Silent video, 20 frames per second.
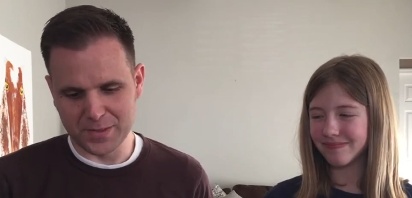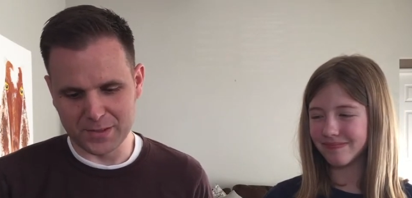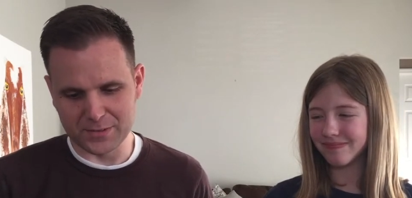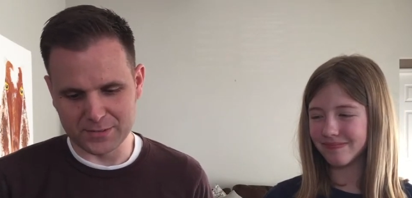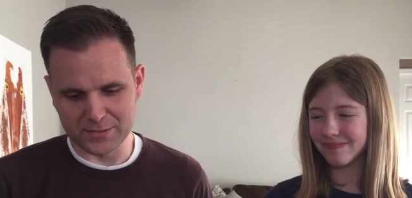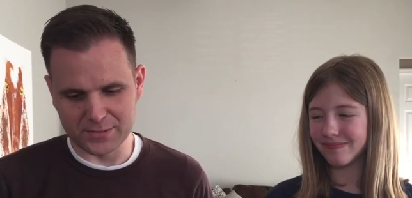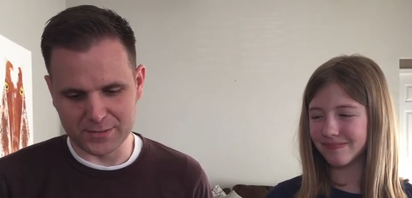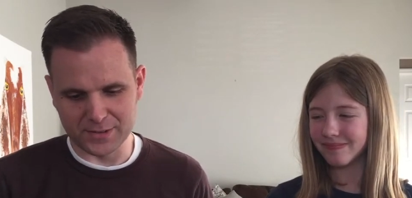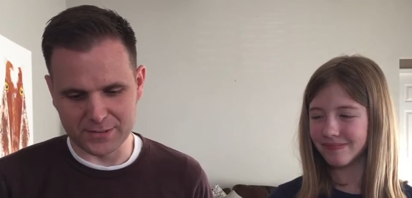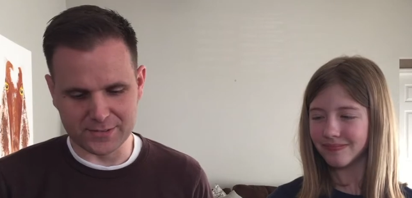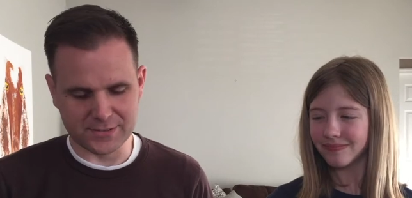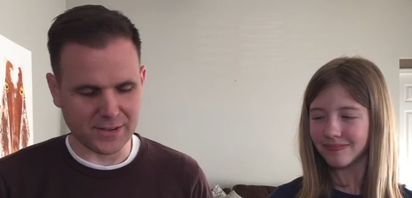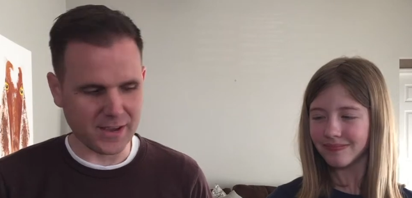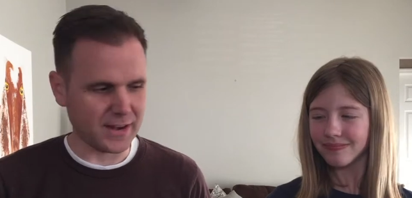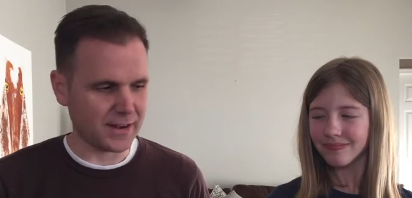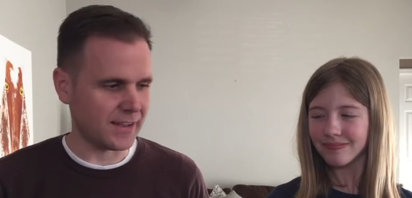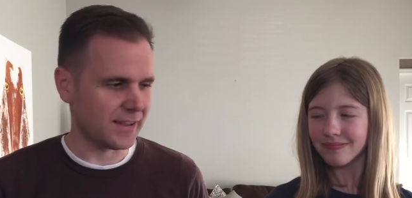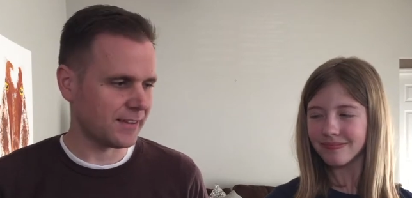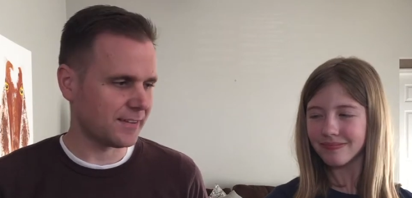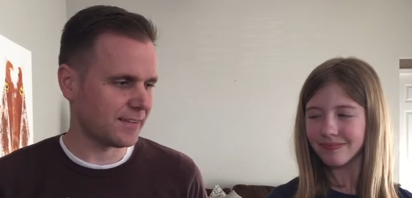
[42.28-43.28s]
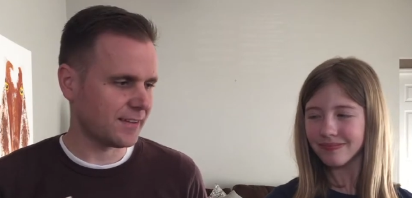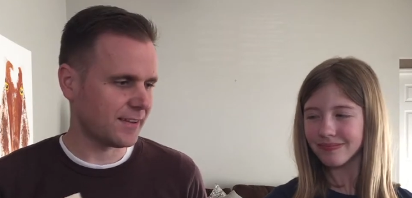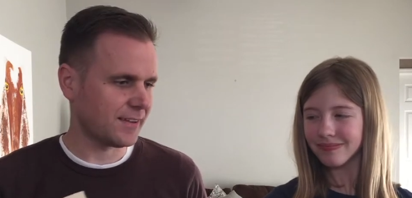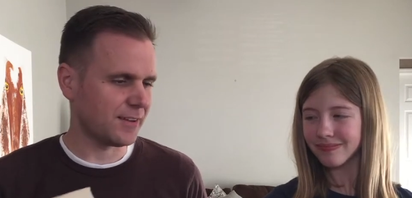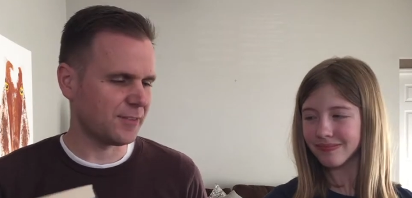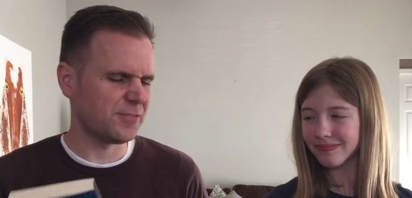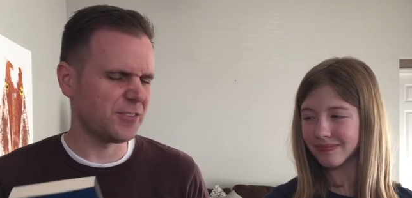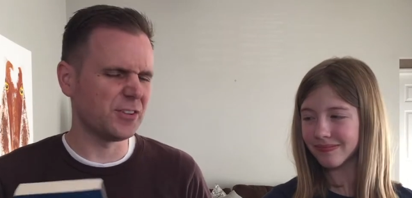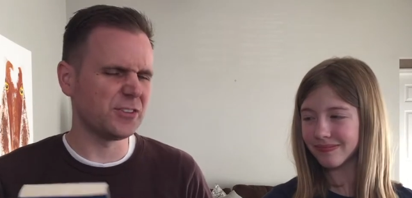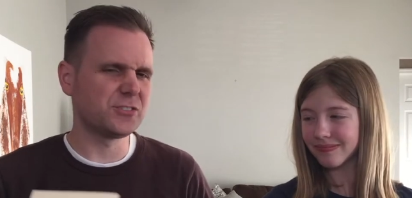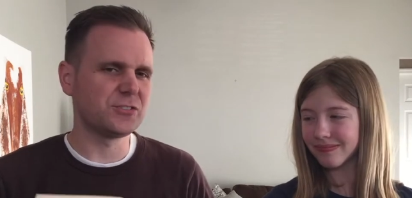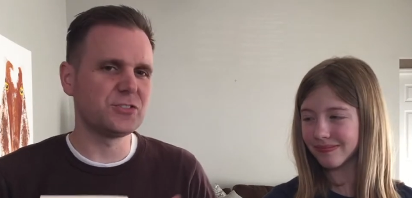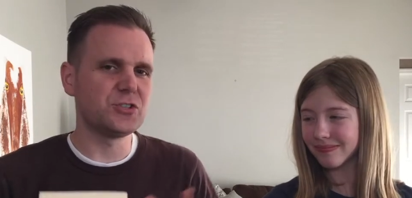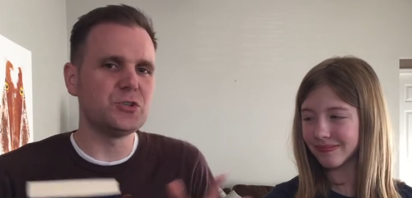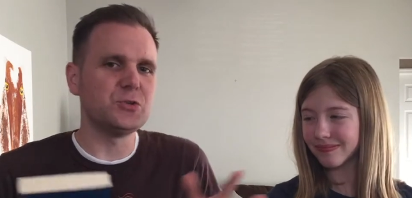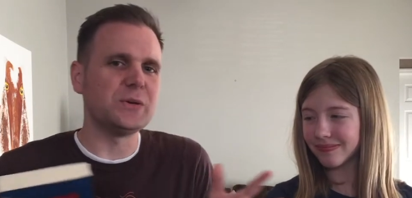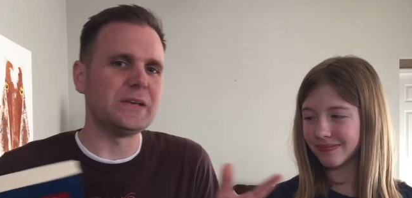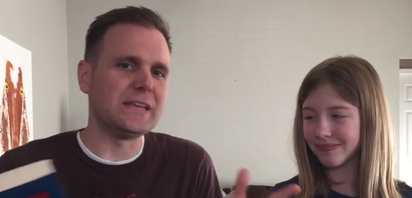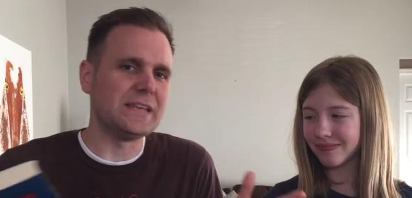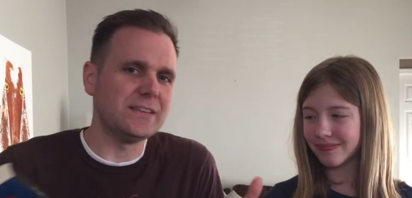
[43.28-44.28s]
Speaker 1: it's it's kind of it feels
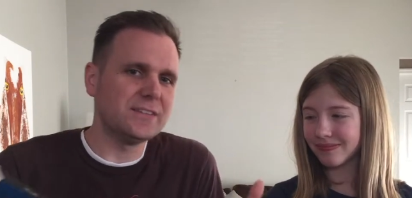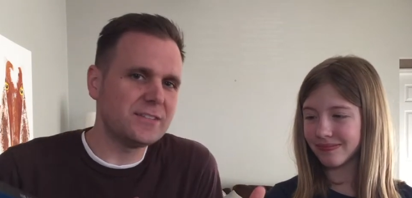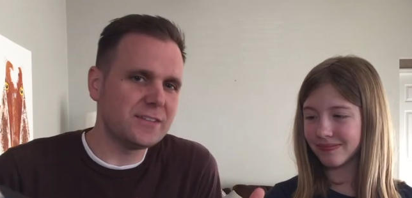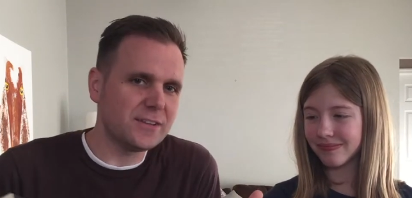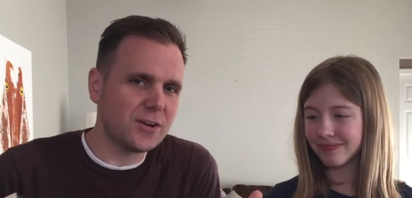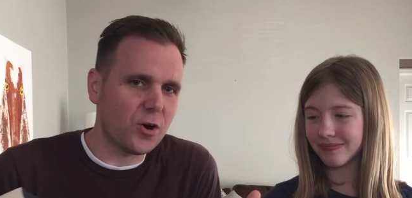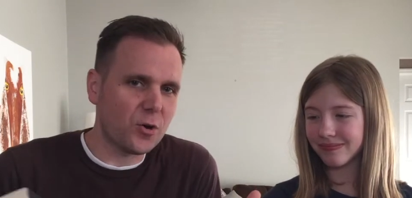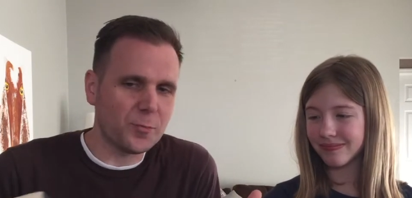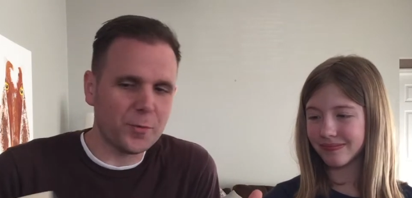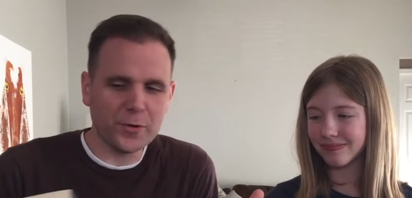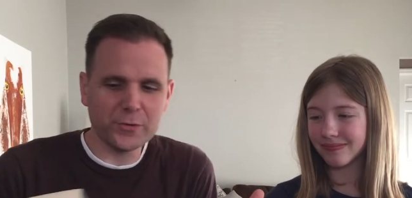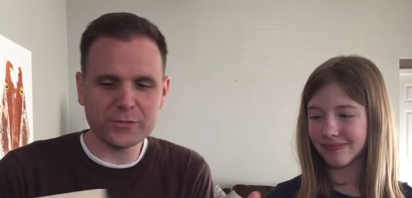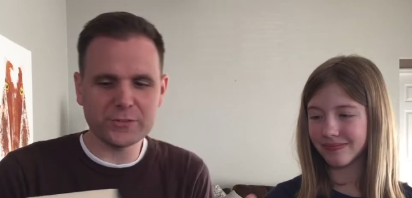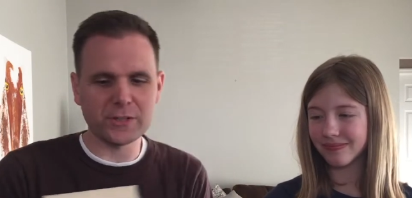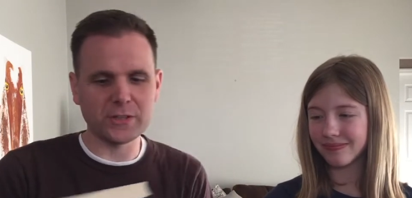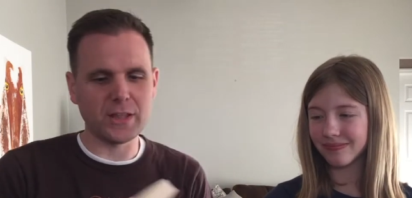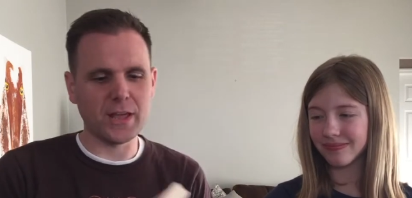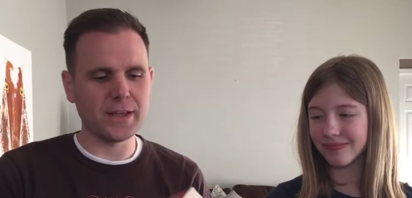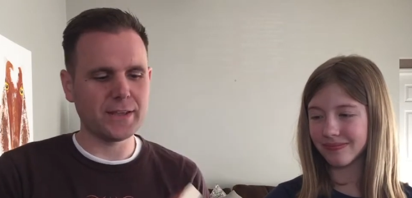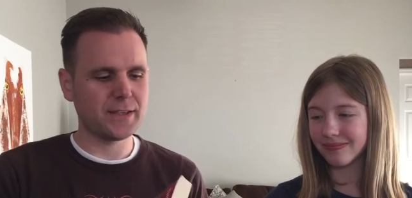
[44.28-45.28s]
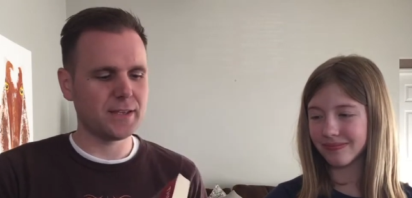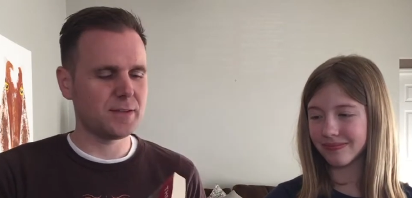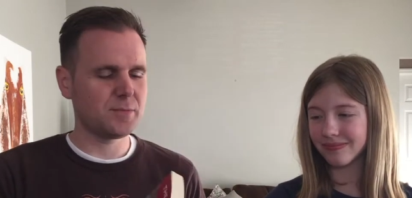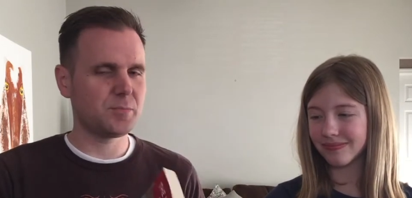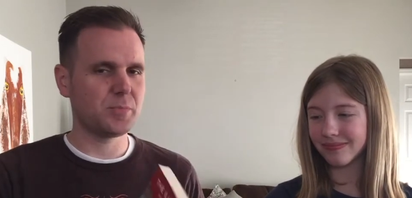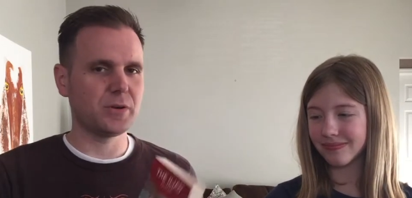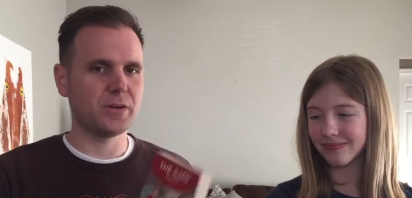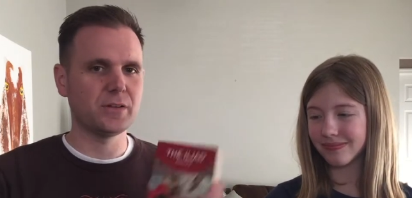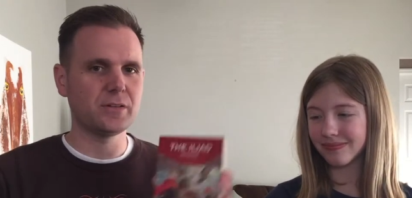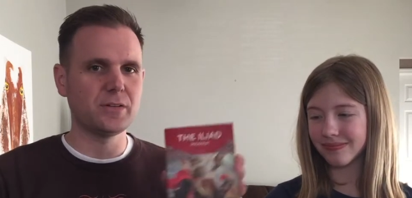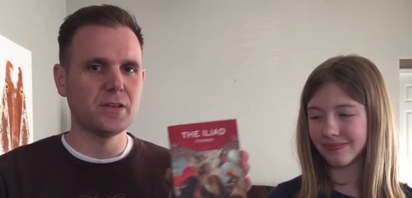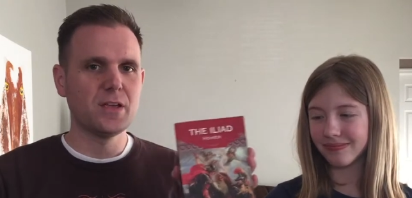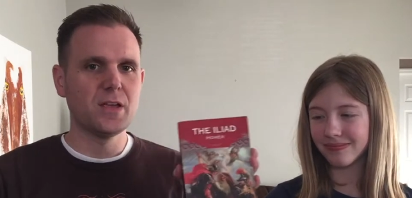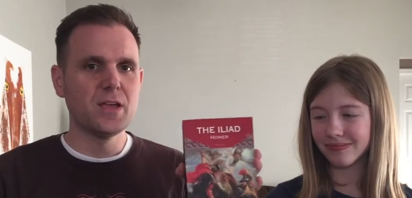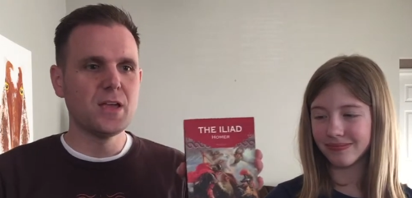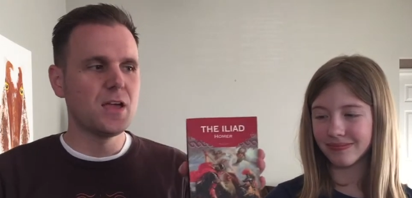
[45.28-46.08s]
too easy almost to like it, but